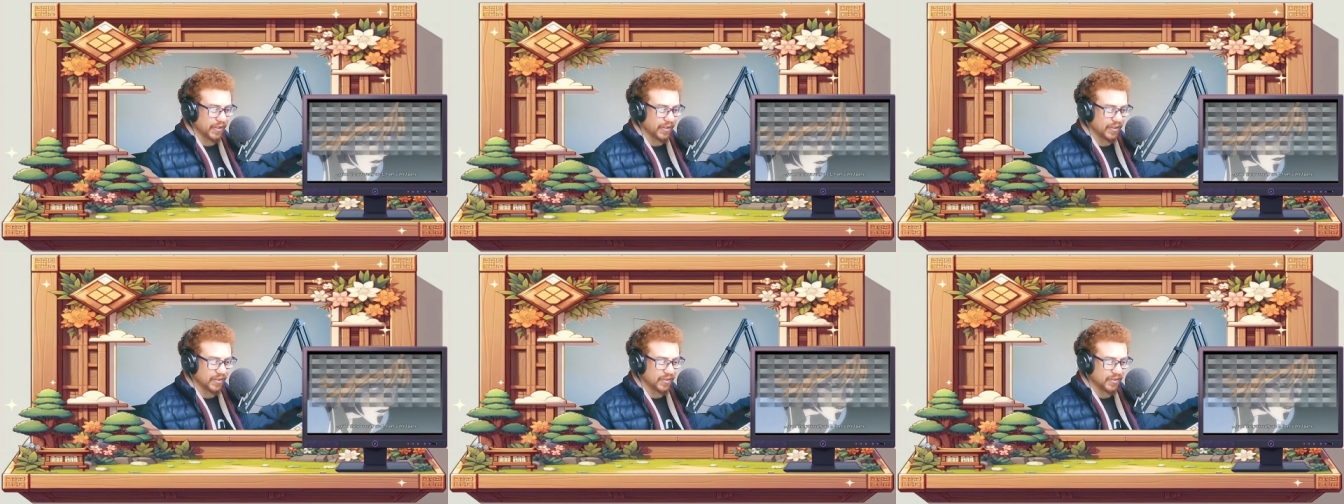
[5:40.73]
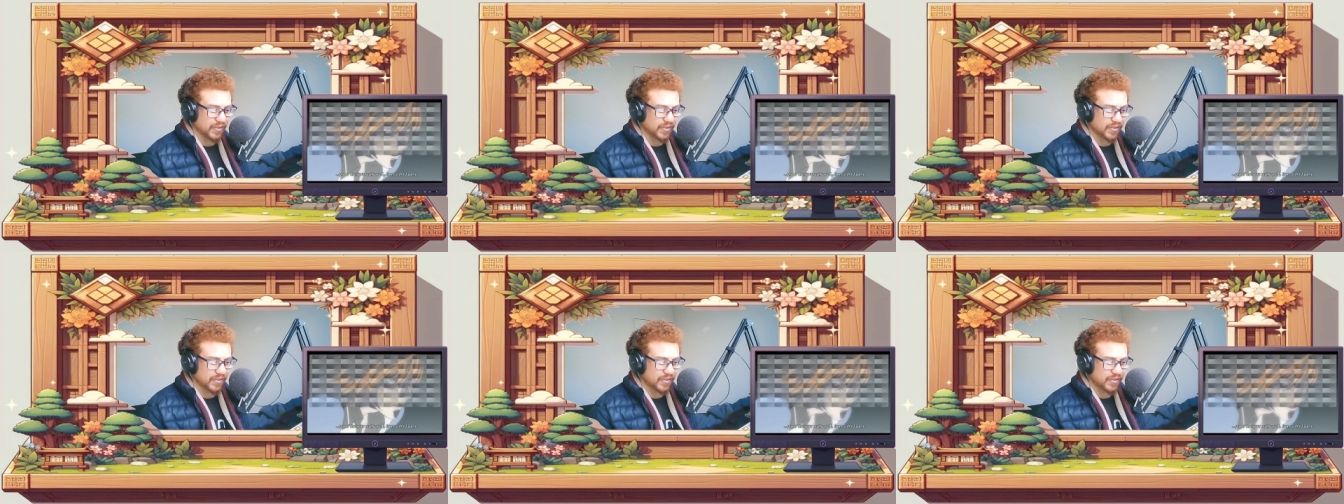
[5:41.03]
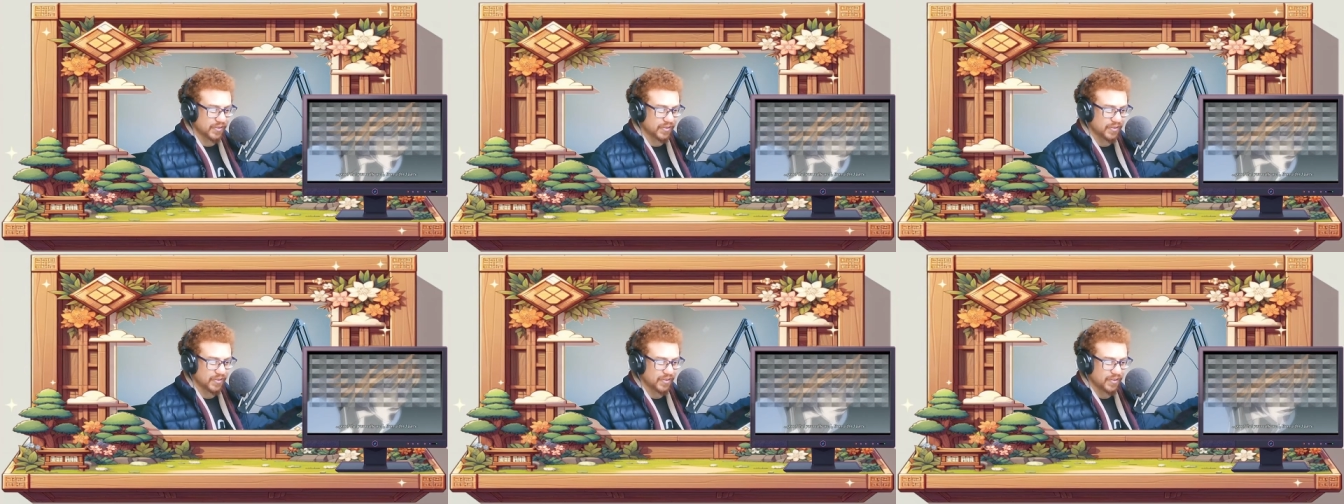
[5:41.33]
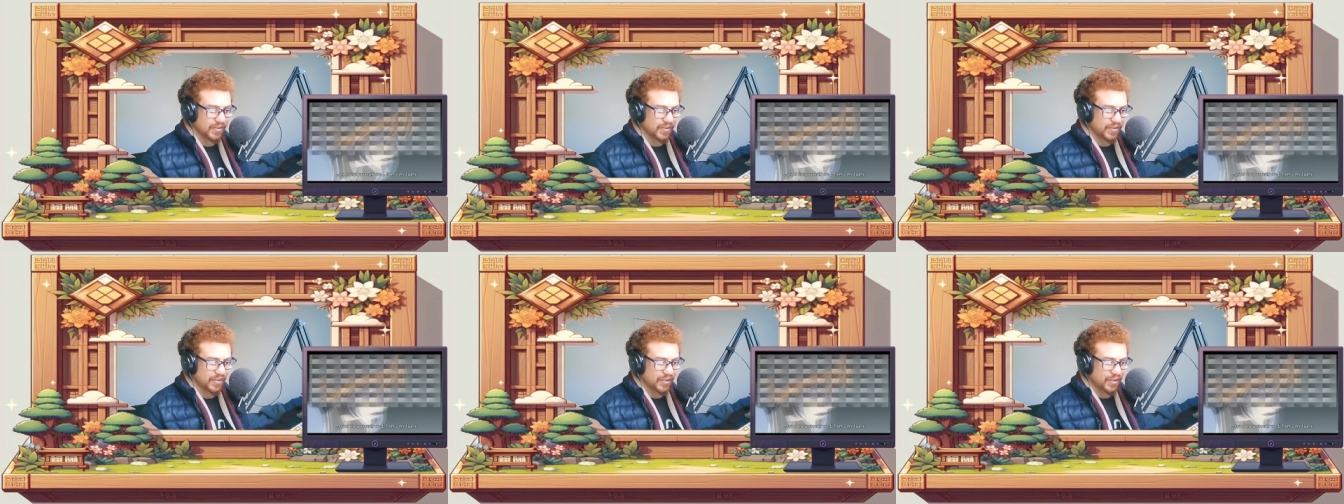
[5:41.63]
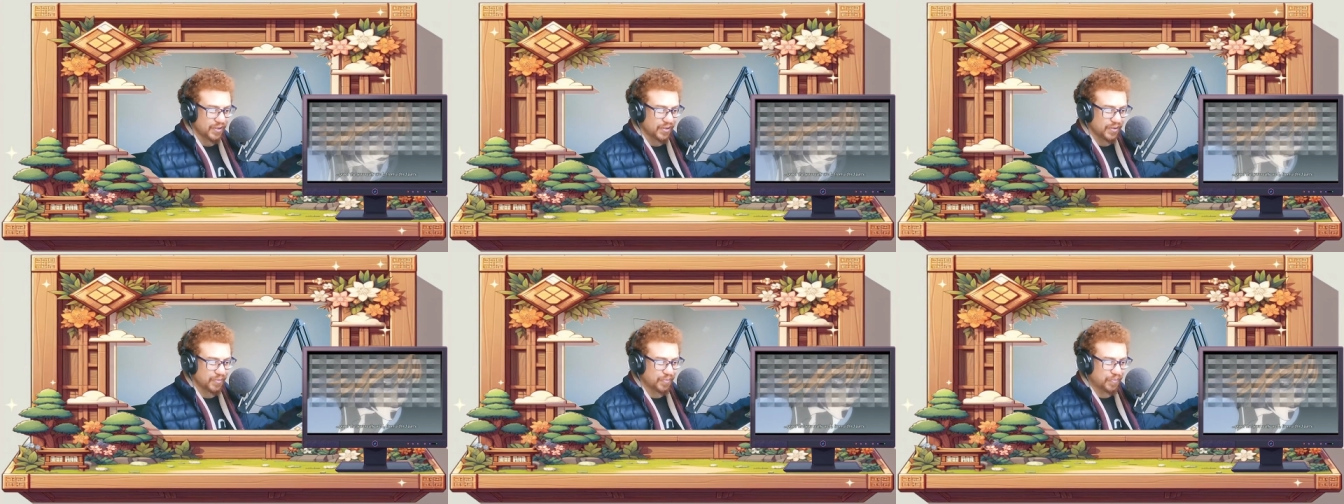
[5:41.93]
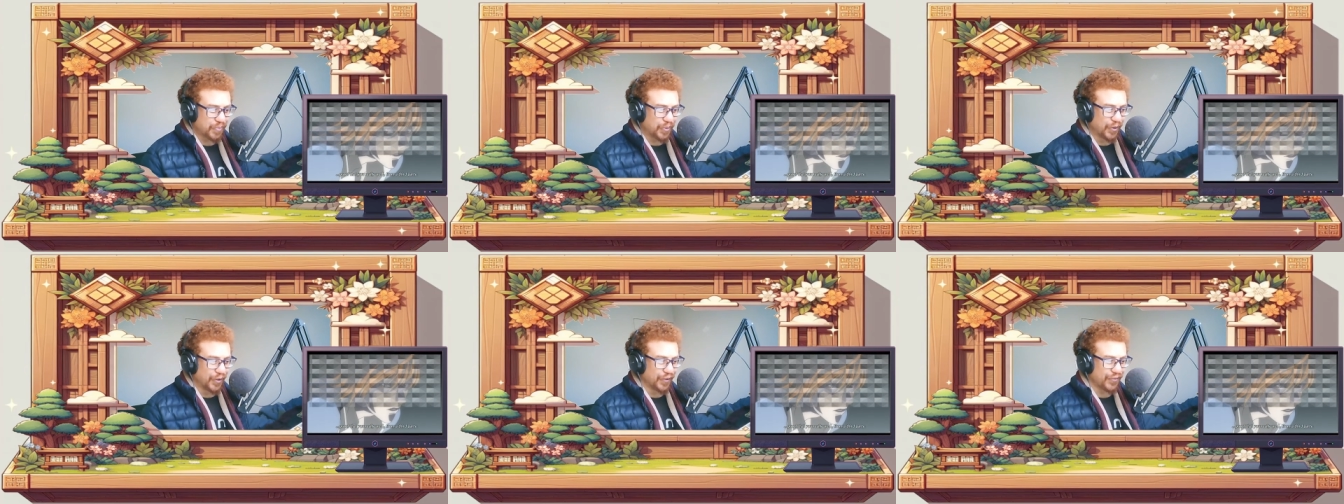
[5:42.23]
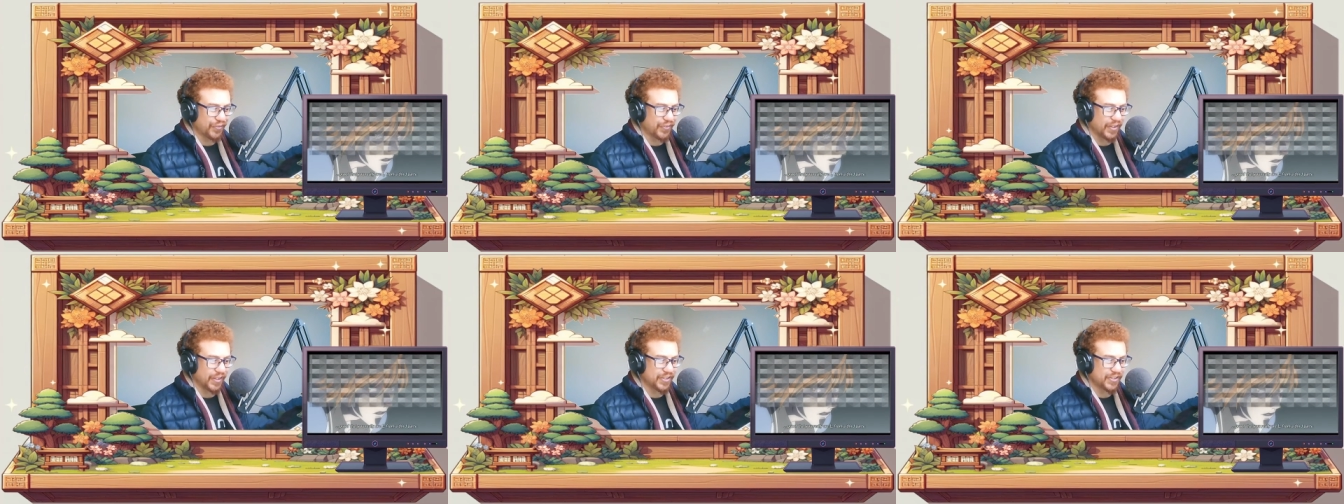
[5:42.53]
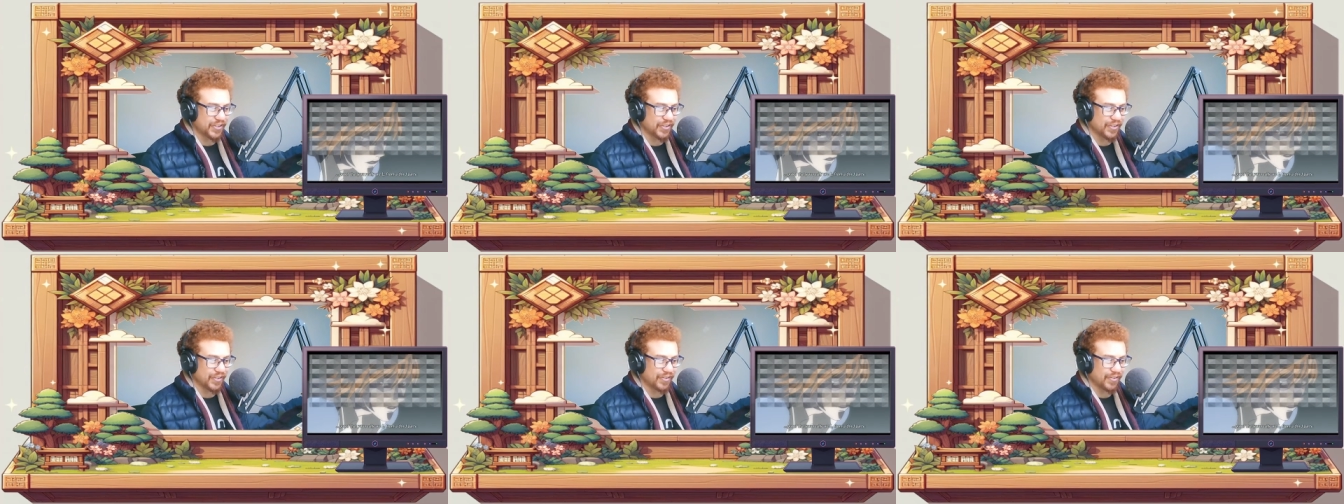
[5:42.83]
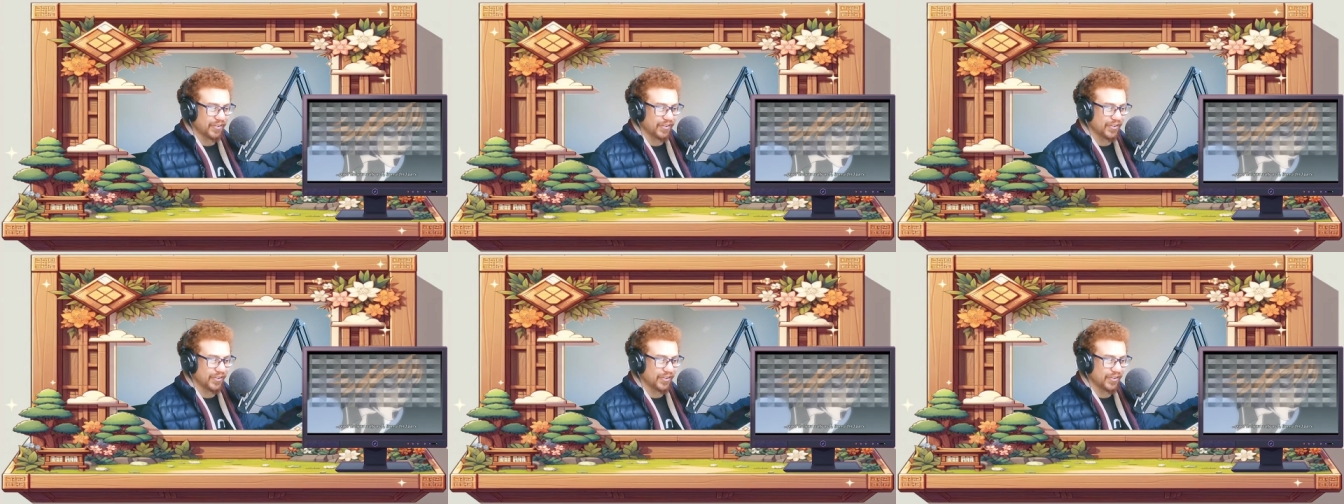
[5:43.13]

is proof that you